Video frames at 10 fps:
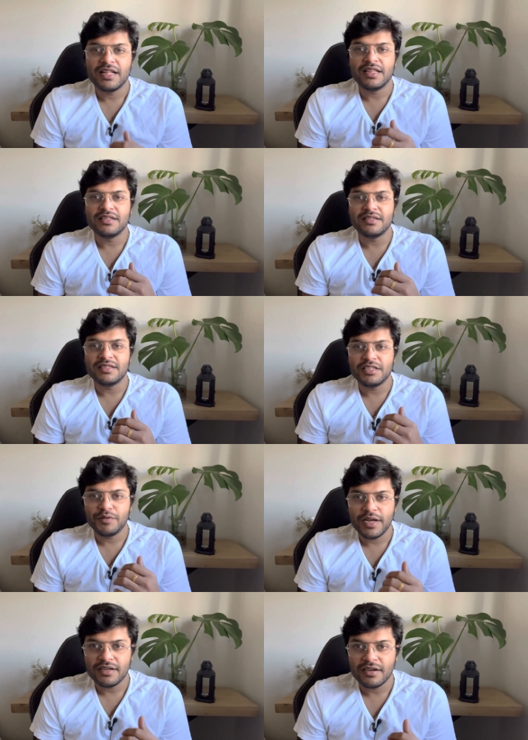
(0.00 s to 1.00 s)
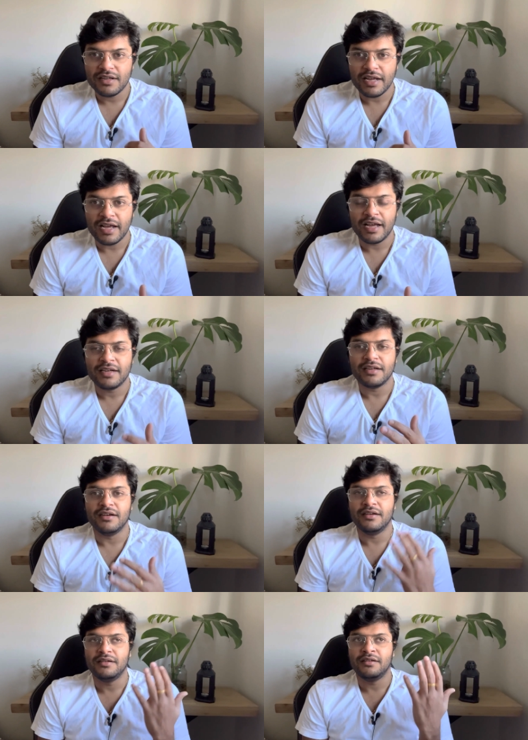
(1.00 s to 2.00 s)
This is situated at
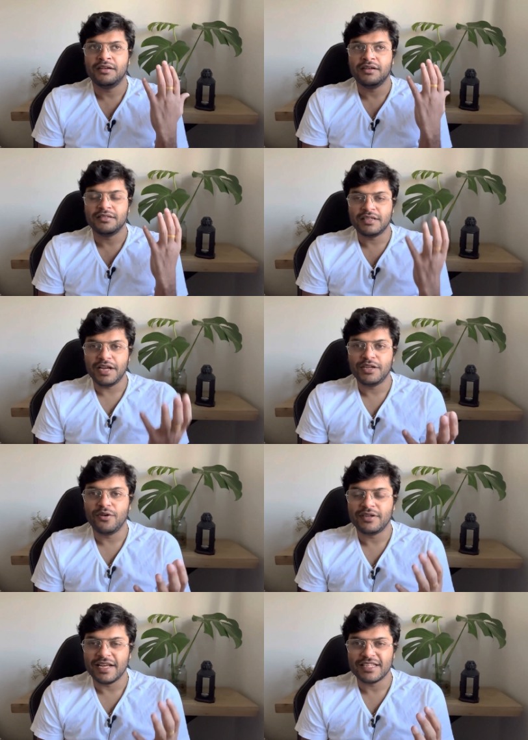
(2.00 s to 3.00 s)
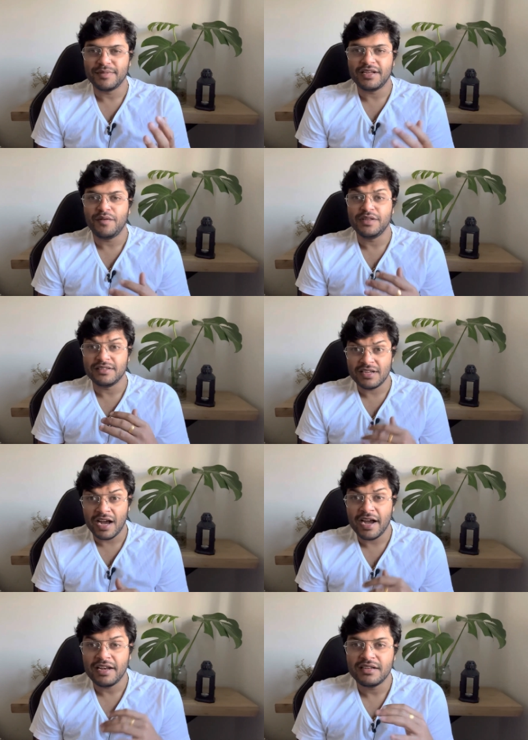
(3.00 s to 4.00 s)
uh, a state called Tasmania, which is an
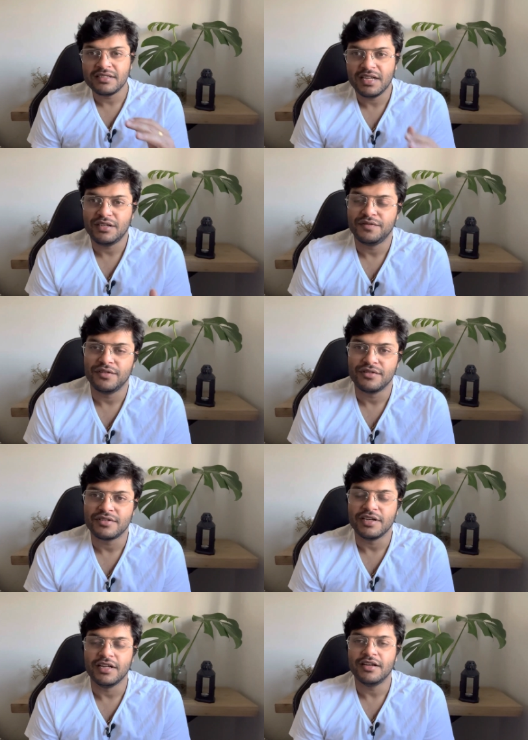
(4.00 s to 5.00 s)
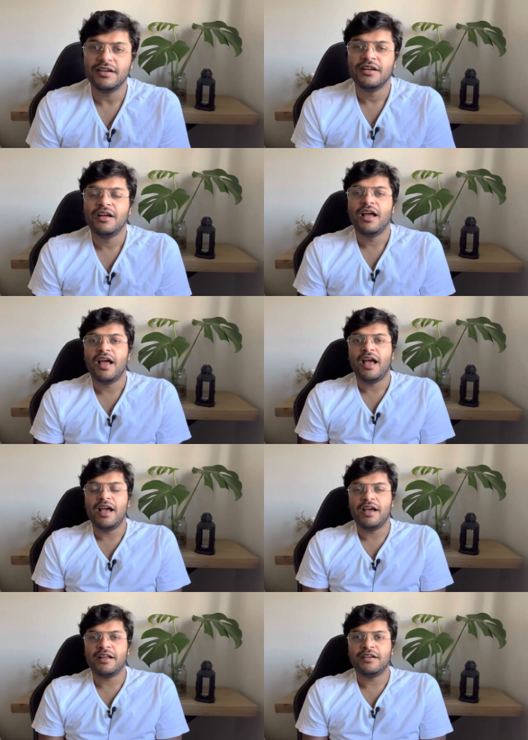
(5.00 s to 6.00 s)
island state of Australia.
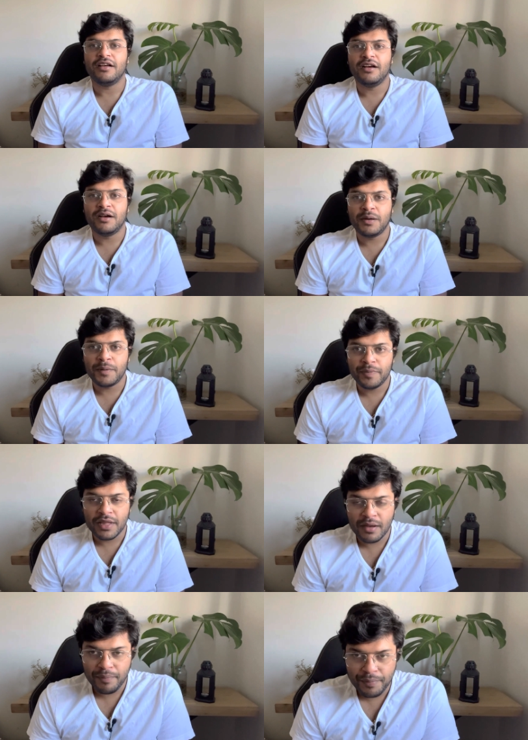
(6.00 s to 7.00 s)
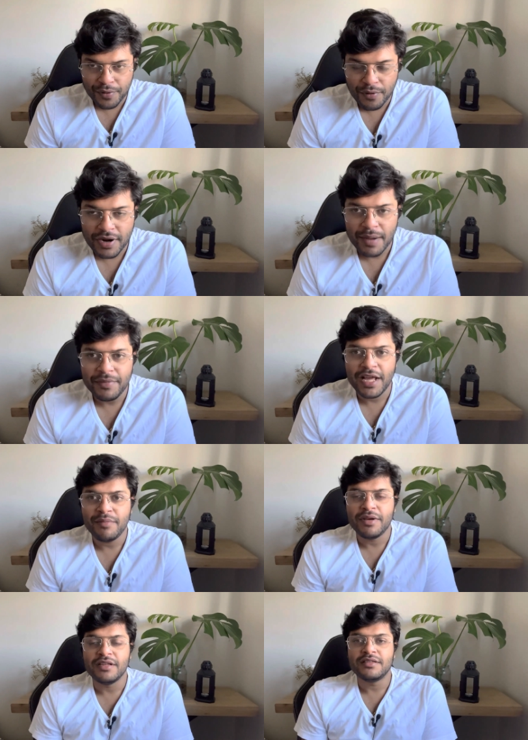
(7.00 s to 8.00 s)
And um, the program
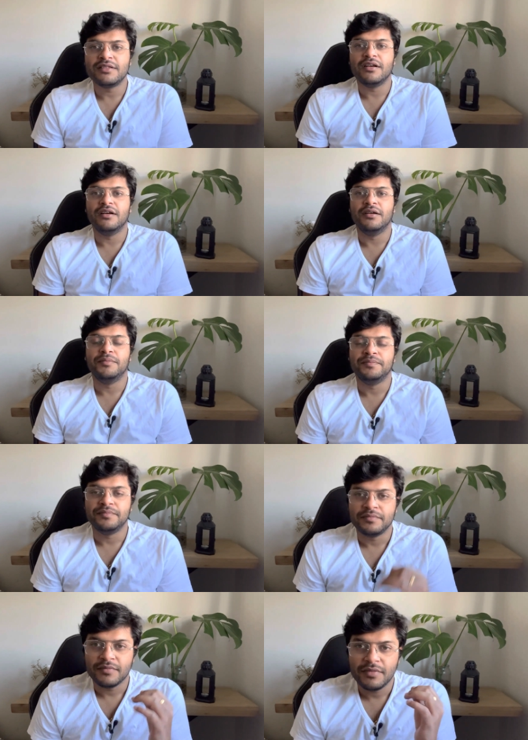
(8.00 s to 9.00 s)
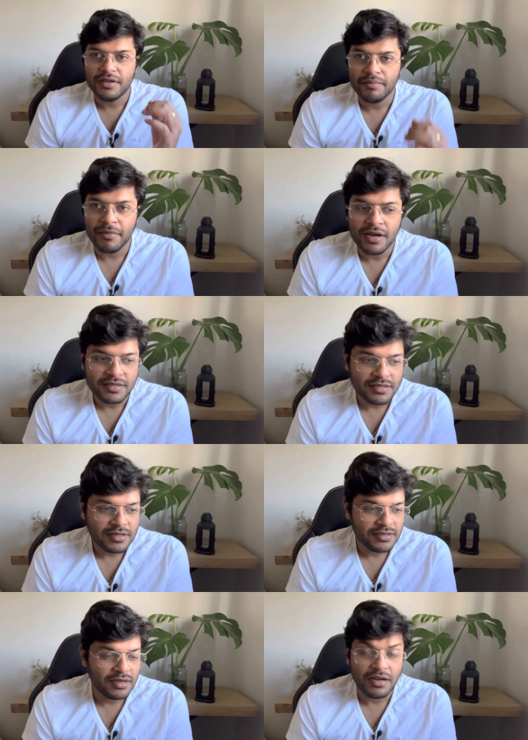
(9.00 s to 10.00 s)
name is um,
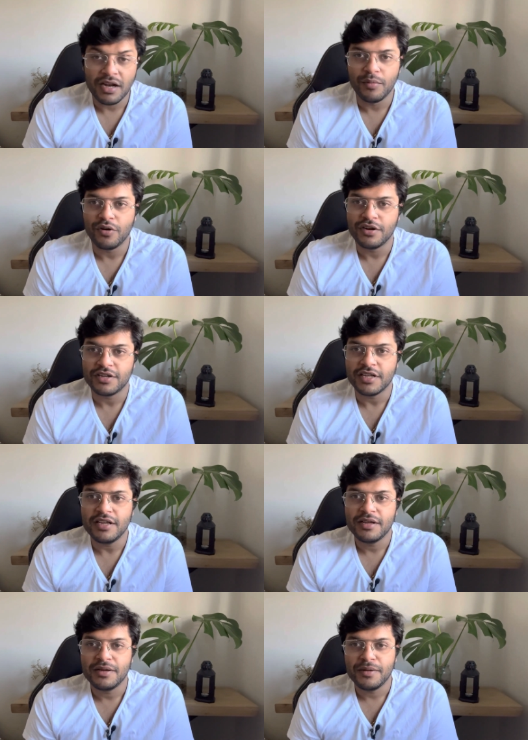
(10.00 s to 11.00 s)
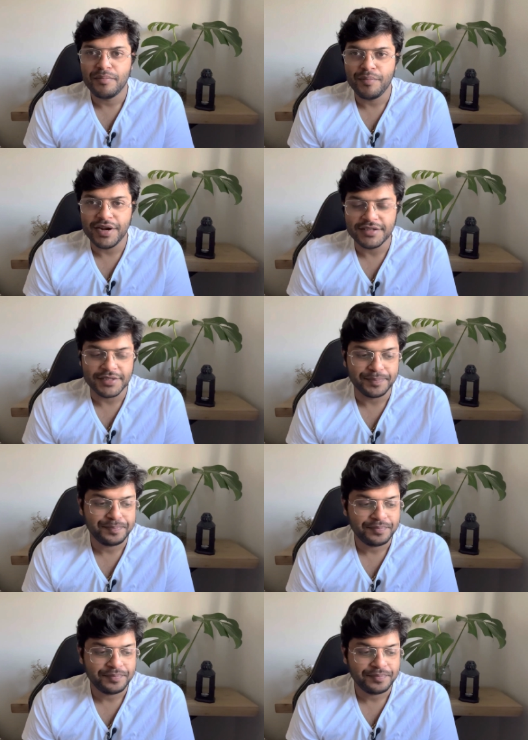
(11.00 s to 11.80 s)
Masters in Laboratory Medicine.